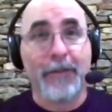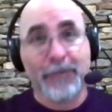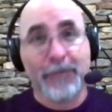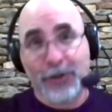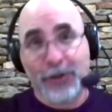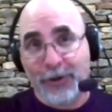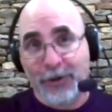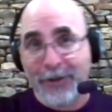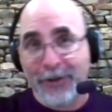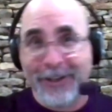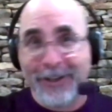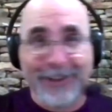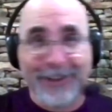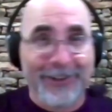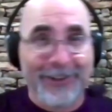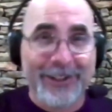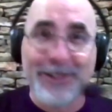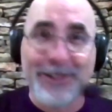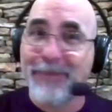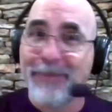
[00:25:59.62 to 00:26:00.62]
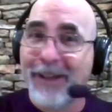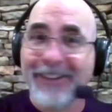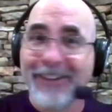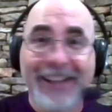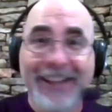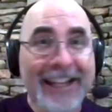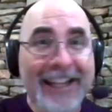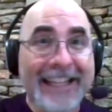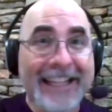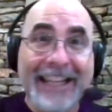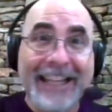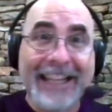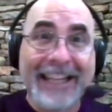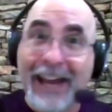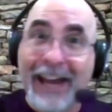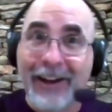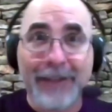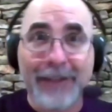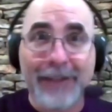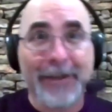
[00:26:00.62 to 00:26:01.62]
Go in, get your belt. Get
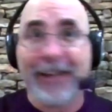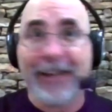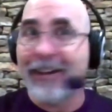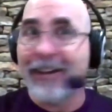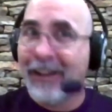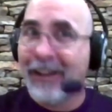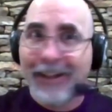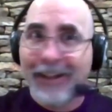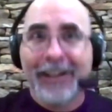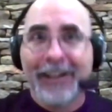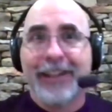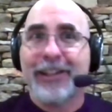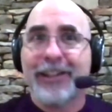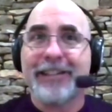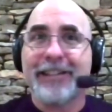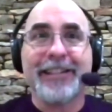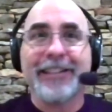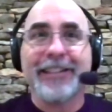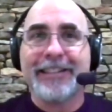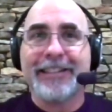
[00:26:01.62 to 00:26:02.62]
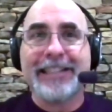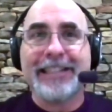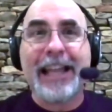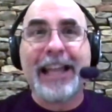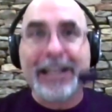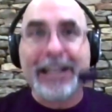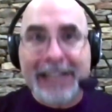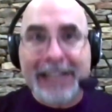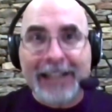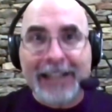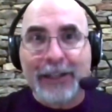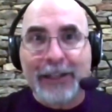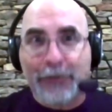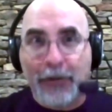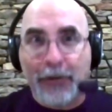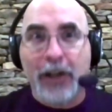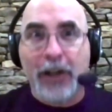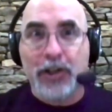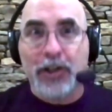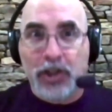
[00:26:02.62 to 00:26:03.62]
out. I mean, it's not, it's not exactly
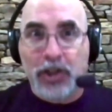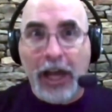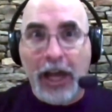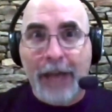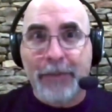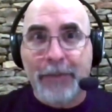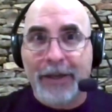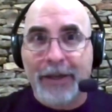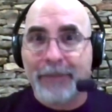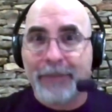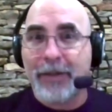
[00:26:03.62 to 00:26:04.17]
fun shopping, but